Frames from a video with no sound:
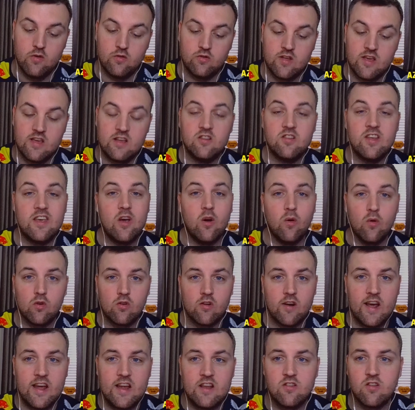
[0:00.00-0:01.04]
So you can see
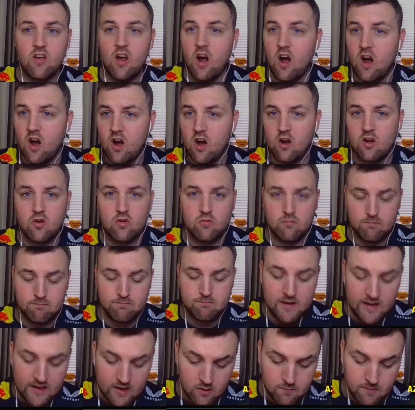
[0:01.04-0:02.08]
upgrades are a
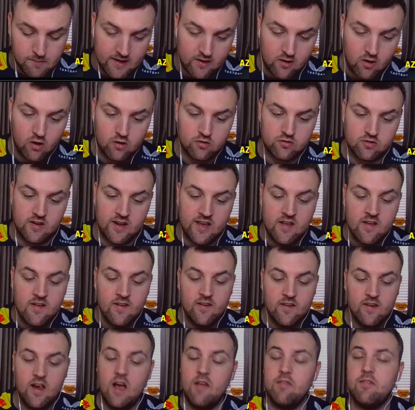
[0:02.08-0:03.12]
little bit costly,
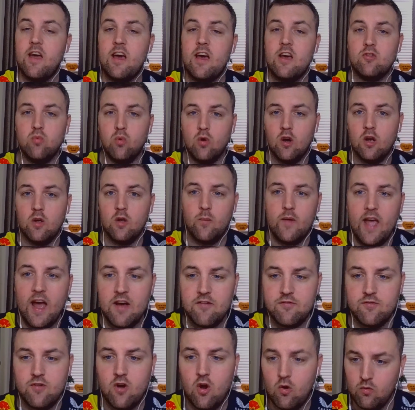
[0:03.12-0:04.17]
and that is why we
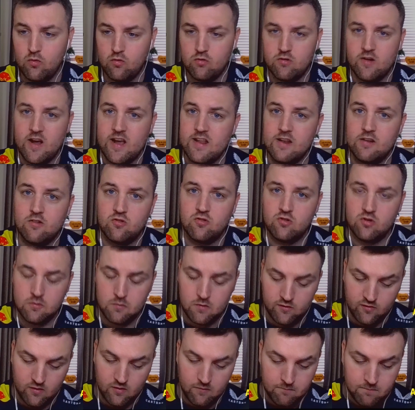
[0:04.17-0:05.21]
have not upgraded some
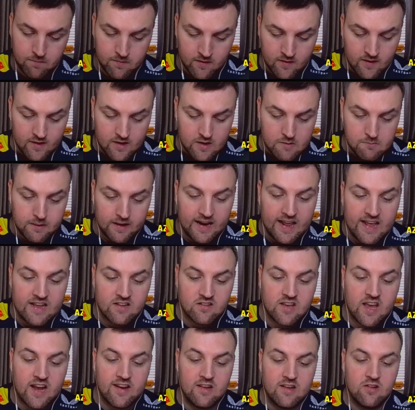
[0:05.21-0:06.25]
of them. But let's
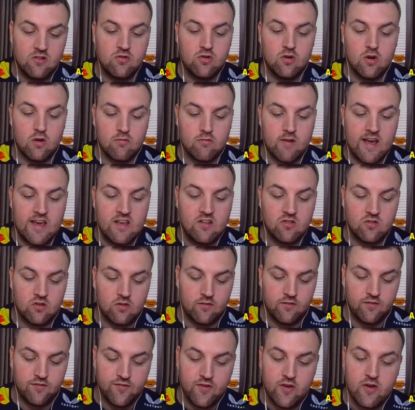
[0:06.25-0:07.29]
get into a race.
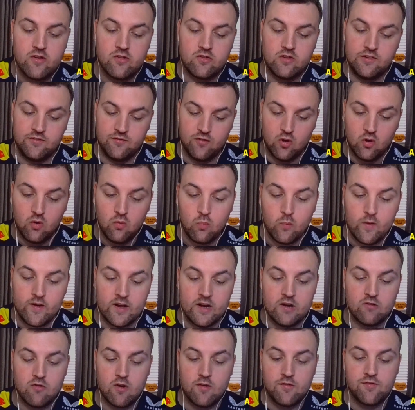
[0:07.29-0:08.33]
First of all, we're going
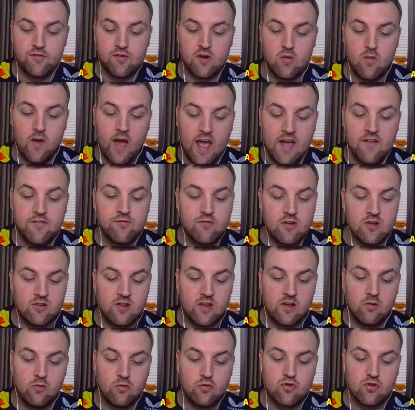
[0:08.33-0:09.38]
to run through every
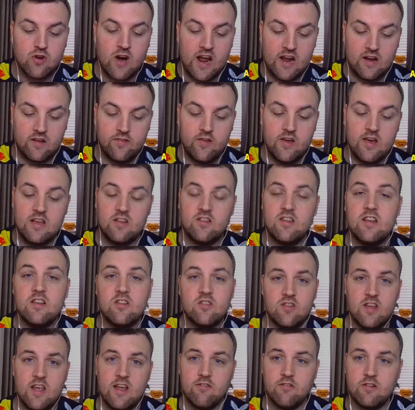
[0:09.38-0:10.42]
single track that is in
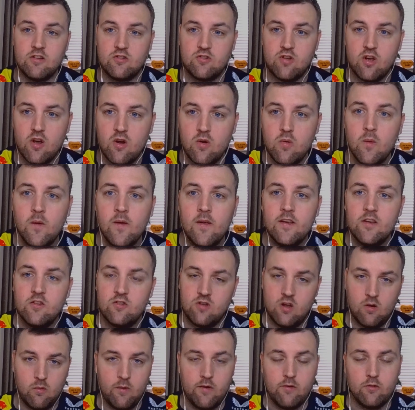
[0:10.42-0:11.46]
Series 2.
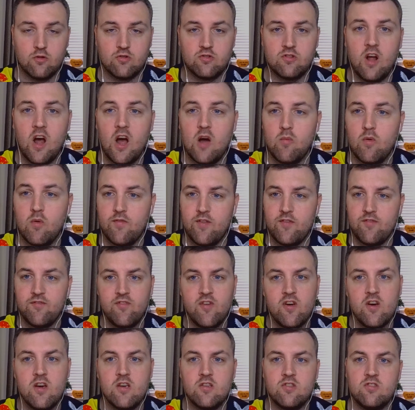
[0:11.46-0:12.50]
So we will start with the
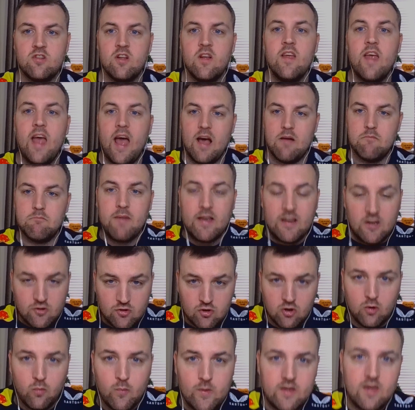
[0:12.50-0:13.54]
first and make
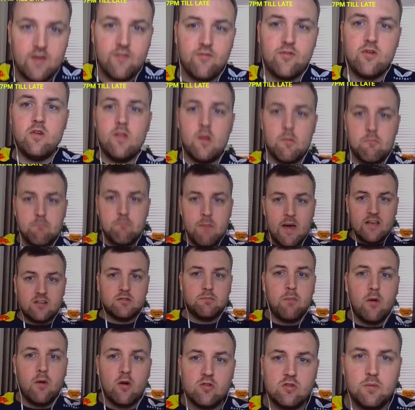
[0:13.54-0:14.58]
sure we give you the best
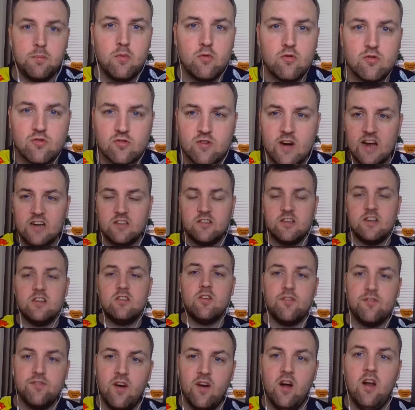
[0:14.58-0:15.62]
possible strategy to
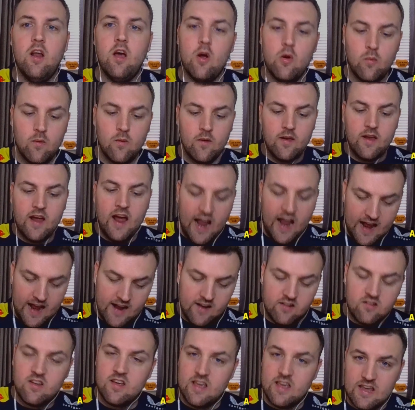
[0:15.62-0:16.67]
follow
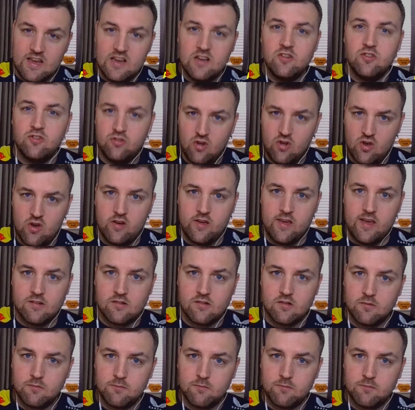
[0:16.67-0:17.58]
at each circuit.